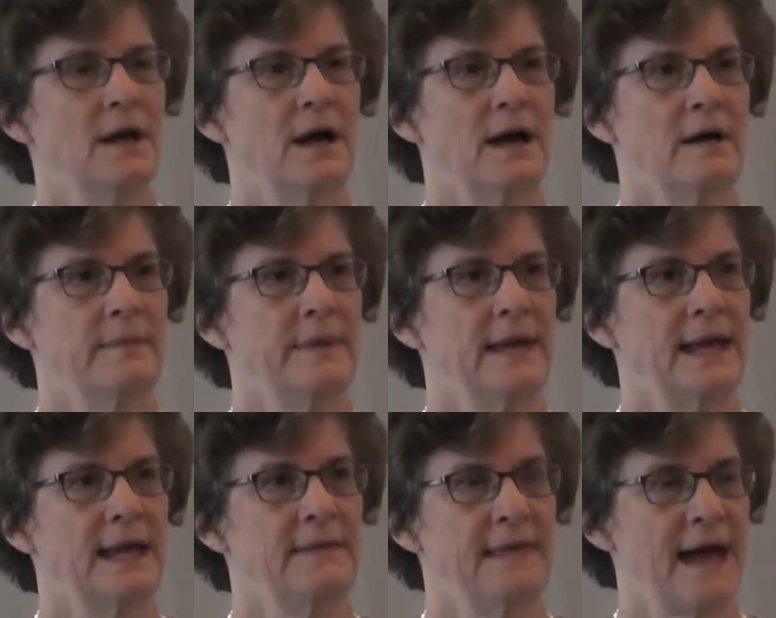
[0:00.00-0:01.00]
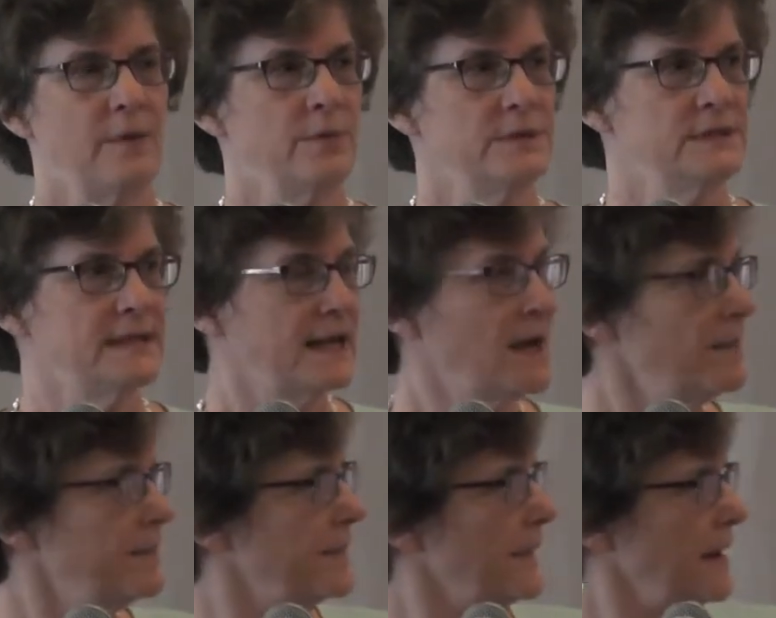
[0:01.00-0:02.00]
And that was set
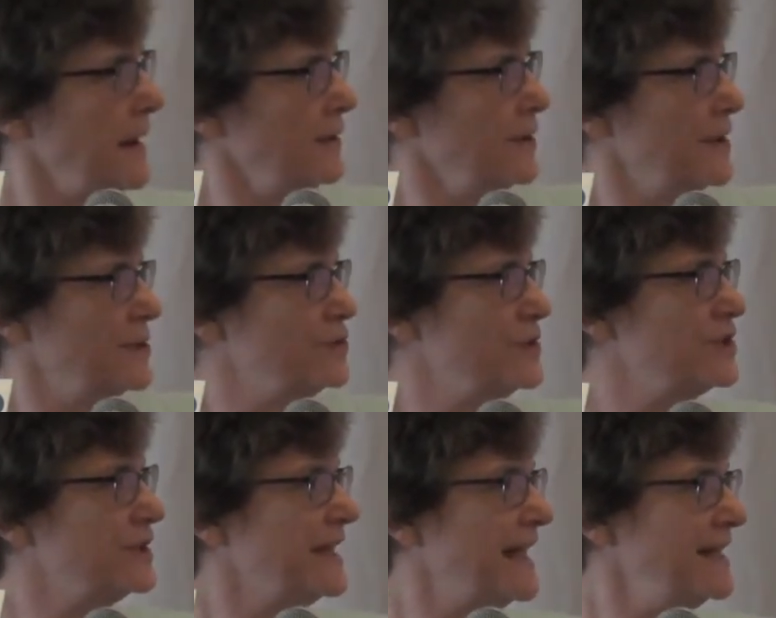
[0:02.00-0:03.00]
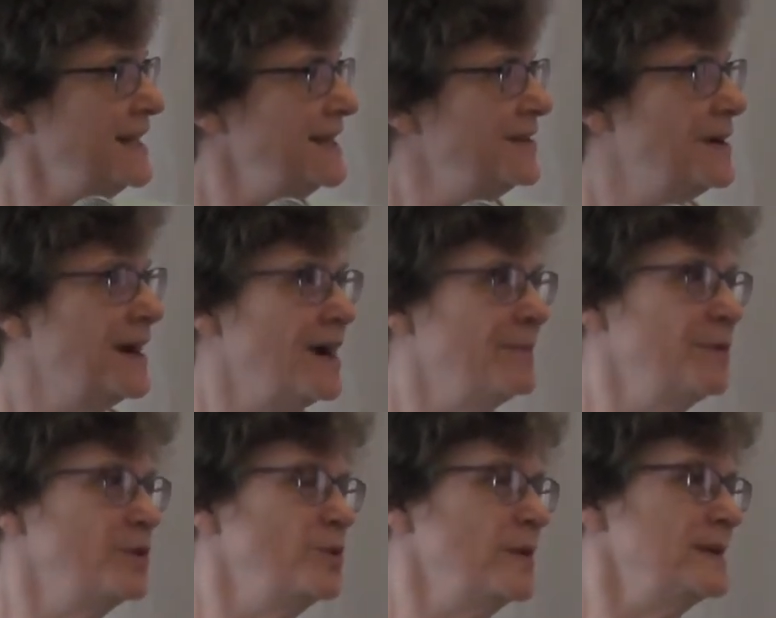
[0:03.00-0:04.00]
up. I'll look at Tricia Letty,
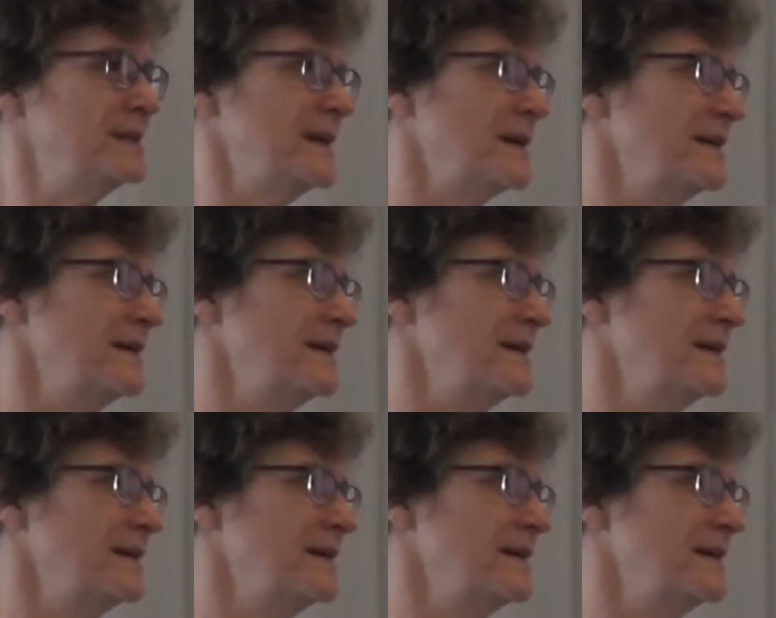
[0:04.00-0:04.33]
who was